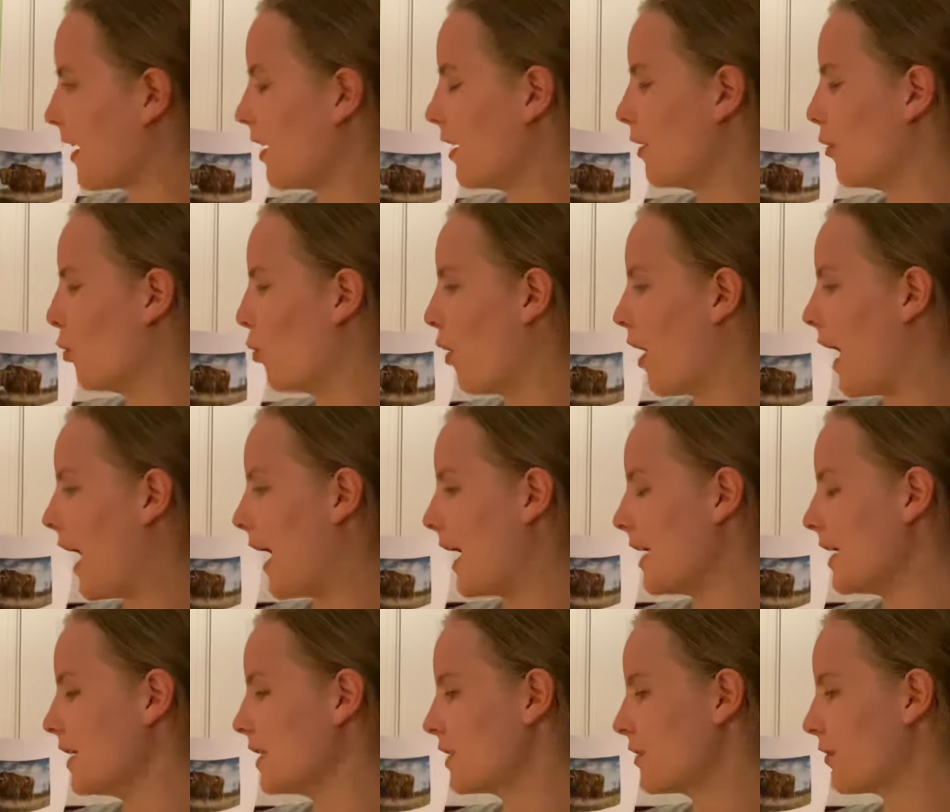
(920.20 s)

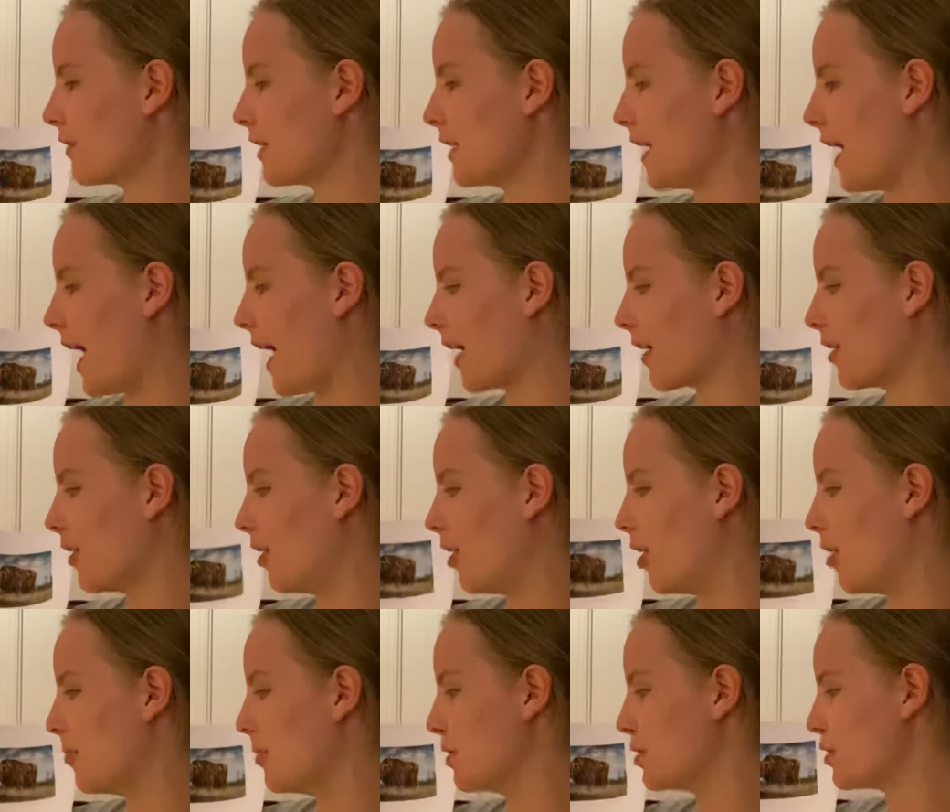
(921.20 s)
Y is for yak.
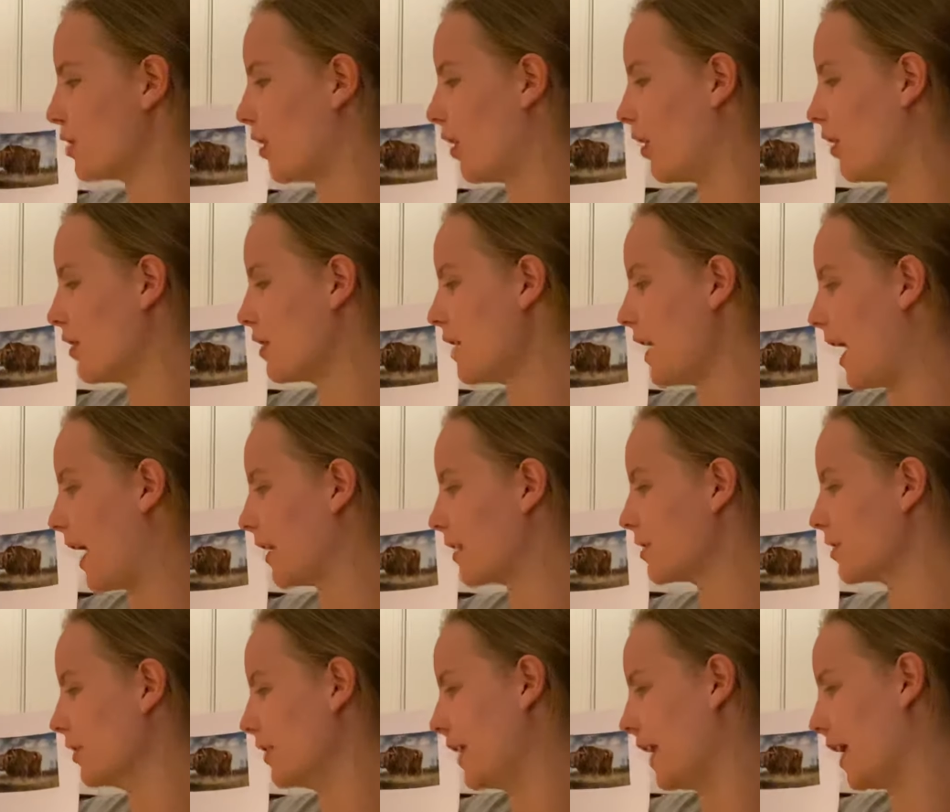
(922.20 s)
Almost all
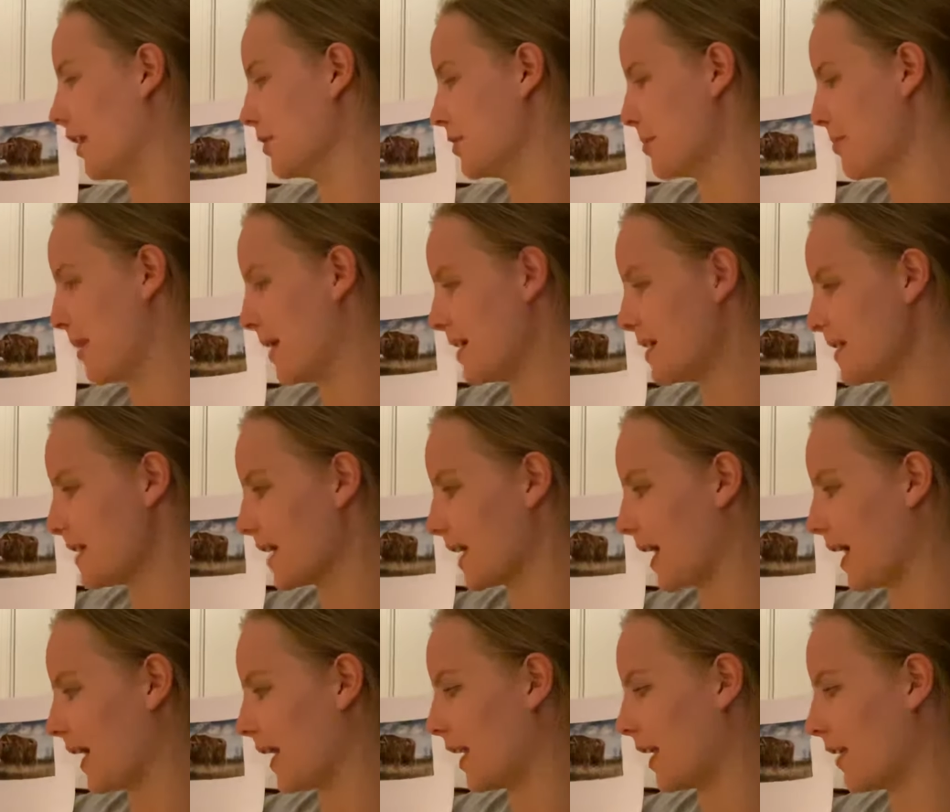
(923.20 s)
yaks are now
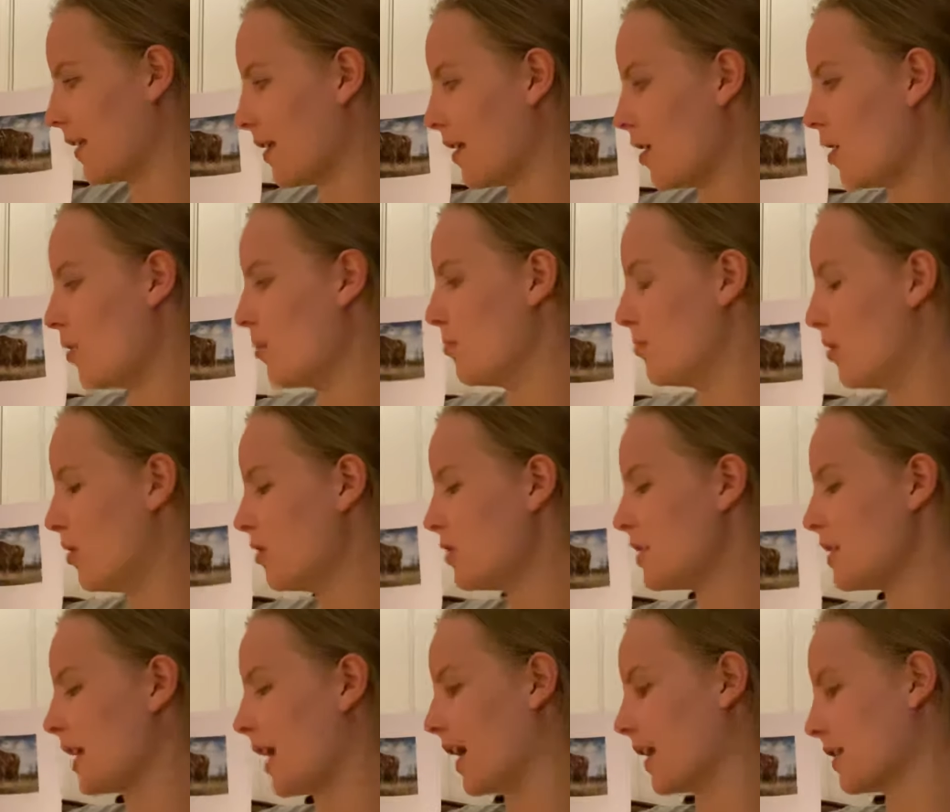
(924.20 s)
domesticated.
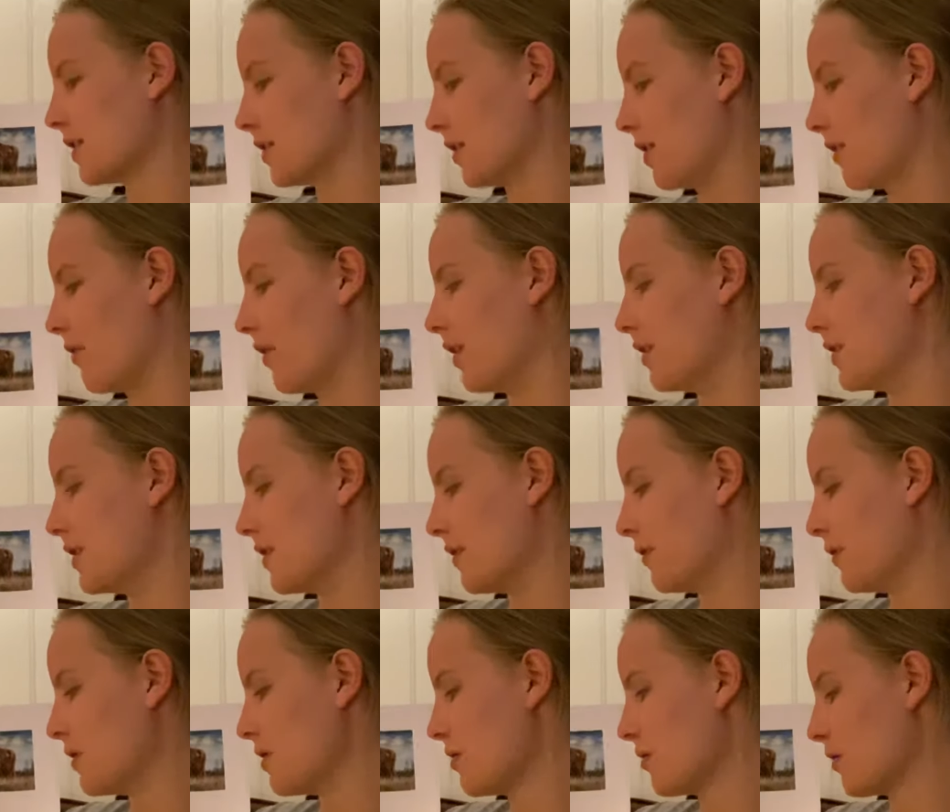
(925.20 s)
Most yaks live on
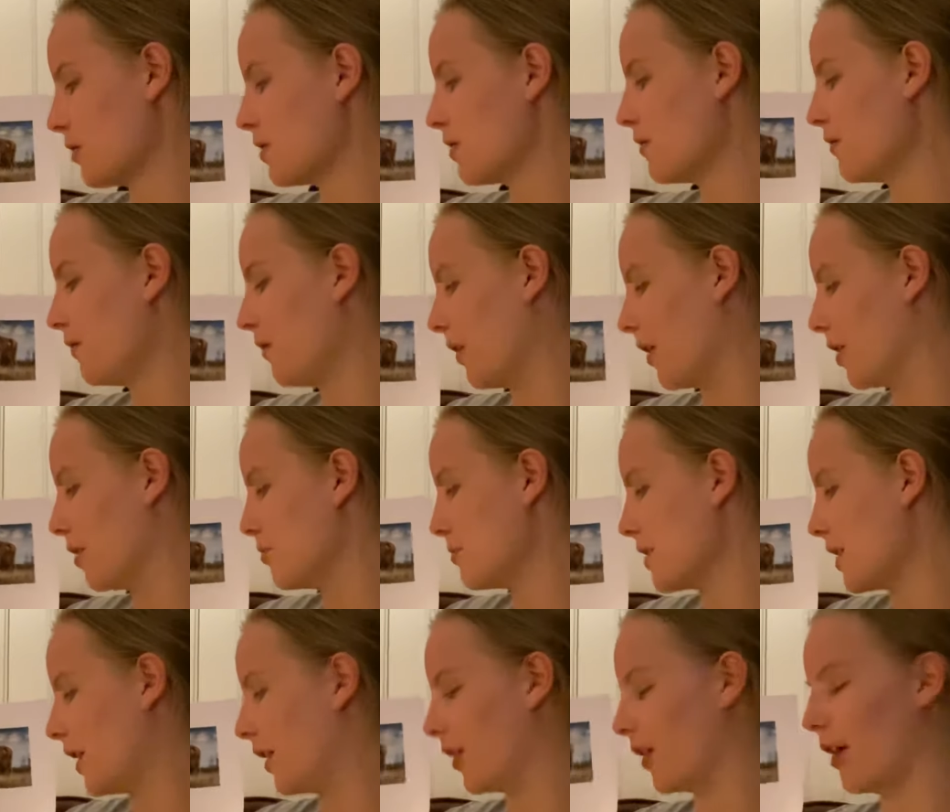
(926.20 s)
different sorts of farms
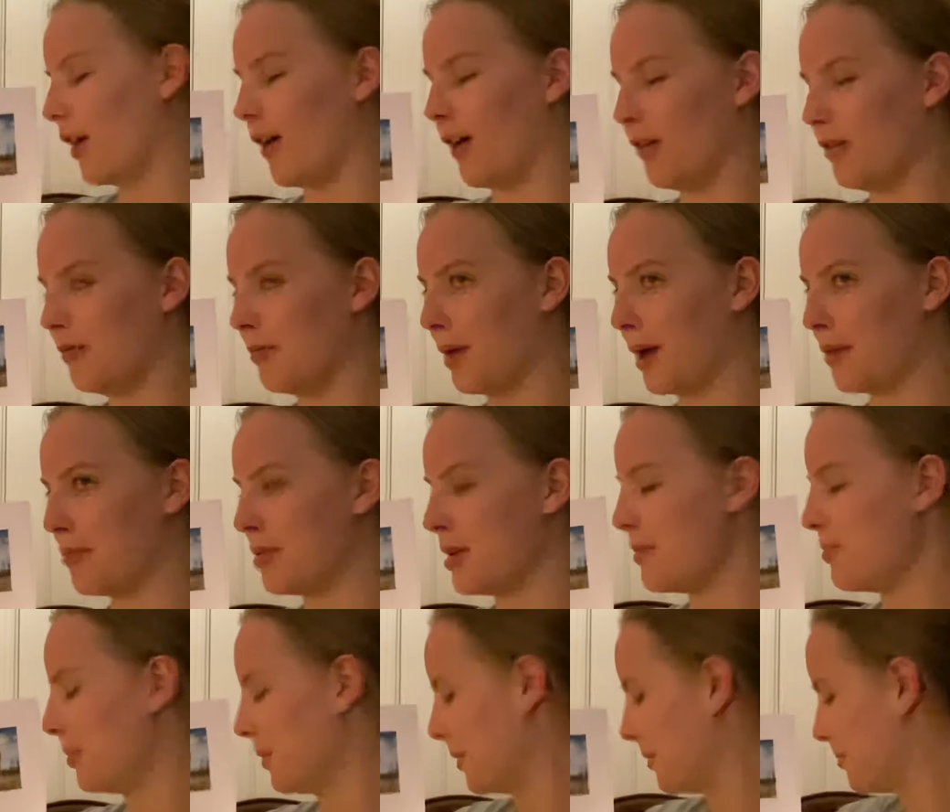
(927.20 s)
and are owned by
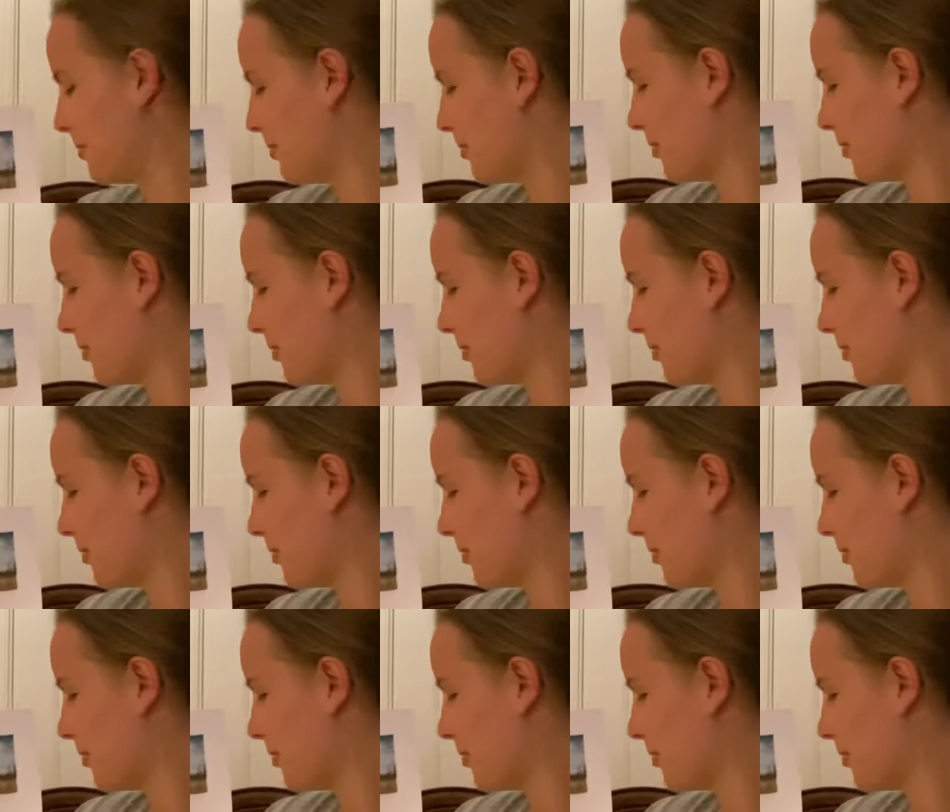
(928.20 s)
people.